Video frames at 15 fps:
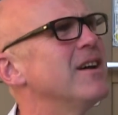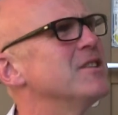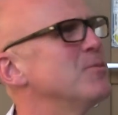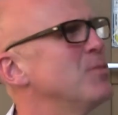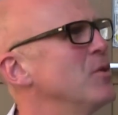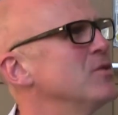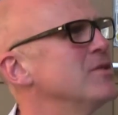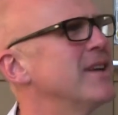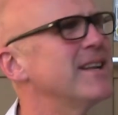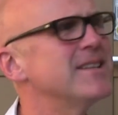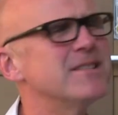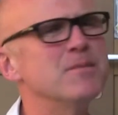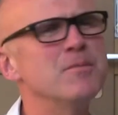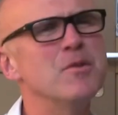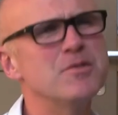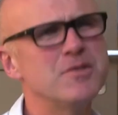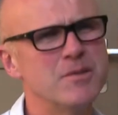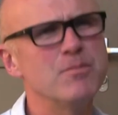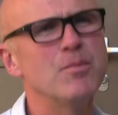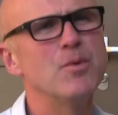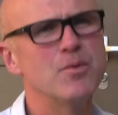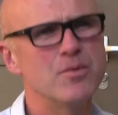I suppose that's the most
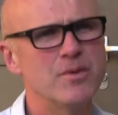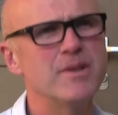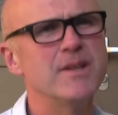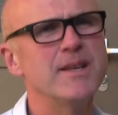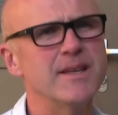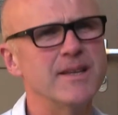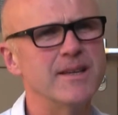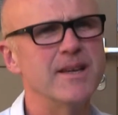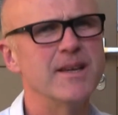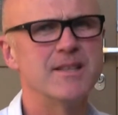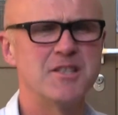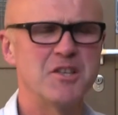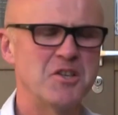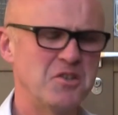important thing. It's a